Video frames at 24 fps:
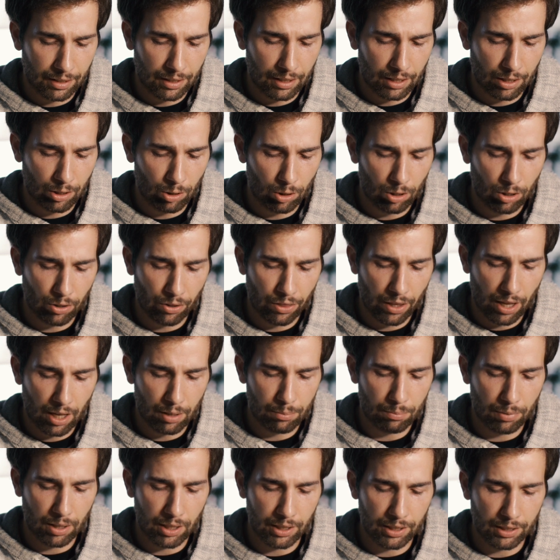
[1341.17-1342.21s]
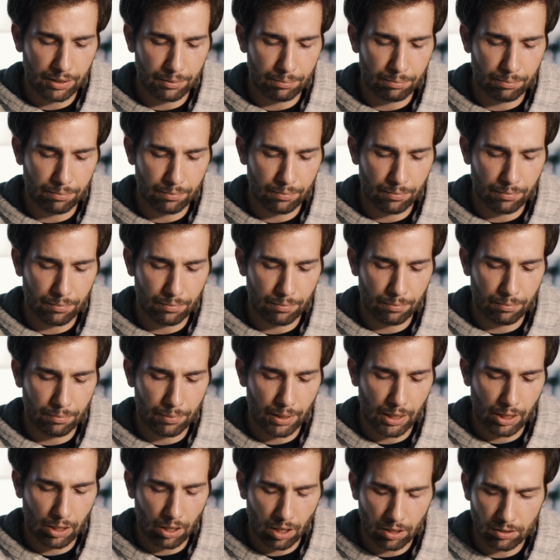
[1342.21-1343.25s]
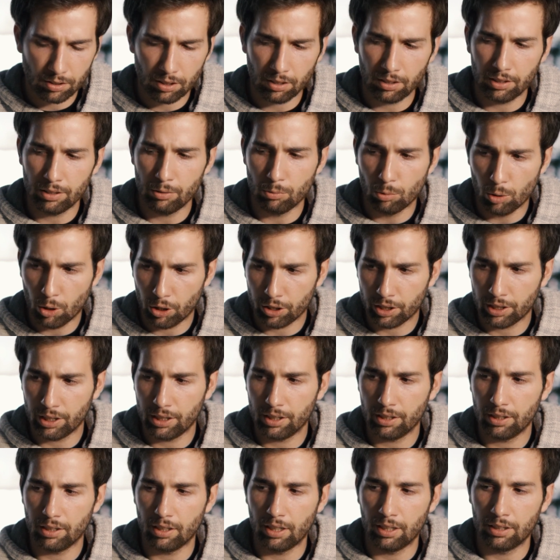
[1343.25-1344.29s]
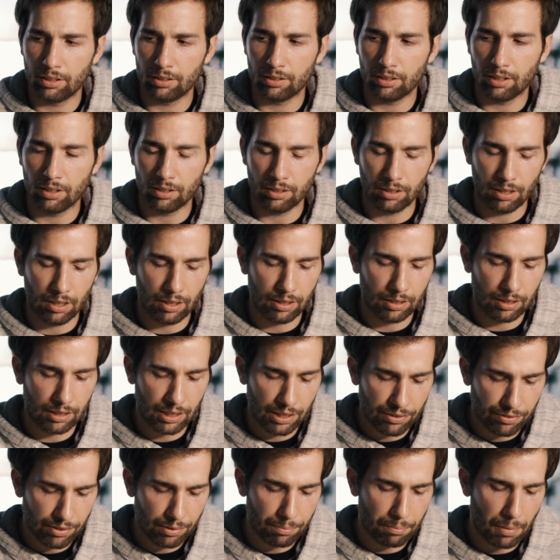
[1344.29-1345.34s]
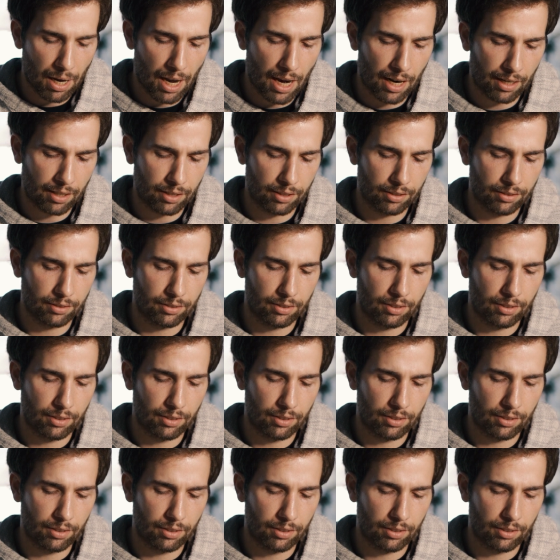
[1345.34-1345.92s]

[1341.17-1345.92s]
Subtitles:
all of that by constantly working and giving back.